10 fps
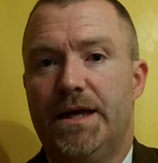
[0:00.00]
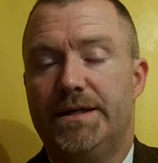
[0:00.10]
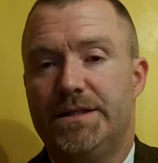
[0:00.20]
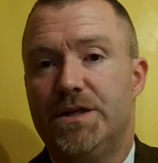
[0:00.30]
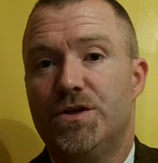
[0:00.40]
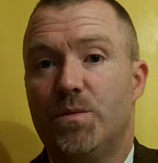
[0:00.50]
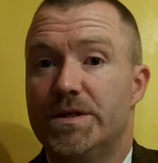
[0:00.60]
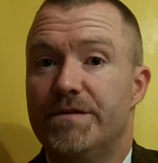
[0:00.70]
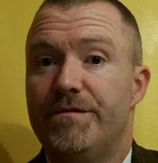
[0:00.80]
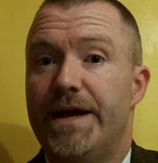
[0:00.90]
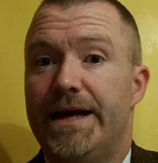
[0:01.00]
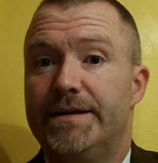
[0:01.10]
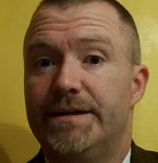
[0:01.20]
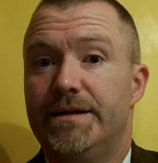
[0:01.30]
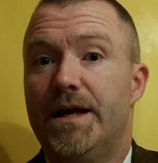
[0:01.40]
decision was in
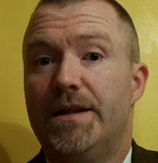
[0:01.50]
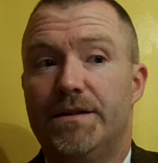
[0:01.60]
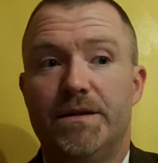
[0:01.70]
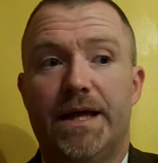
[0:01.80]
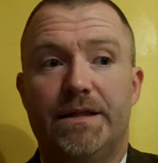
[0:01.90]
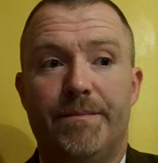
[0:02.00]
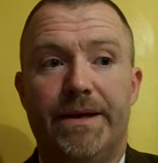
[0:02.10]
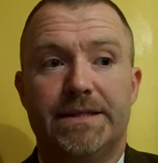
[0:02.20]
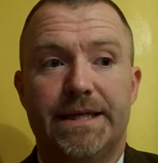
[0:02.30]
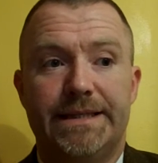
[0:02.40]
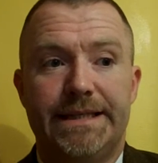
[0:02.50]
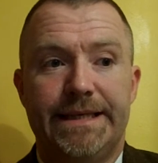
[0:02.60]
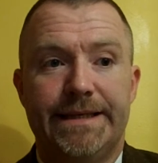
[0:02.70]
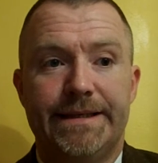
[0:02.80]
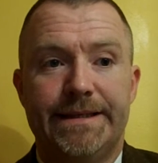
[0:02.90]
fact not the best idea.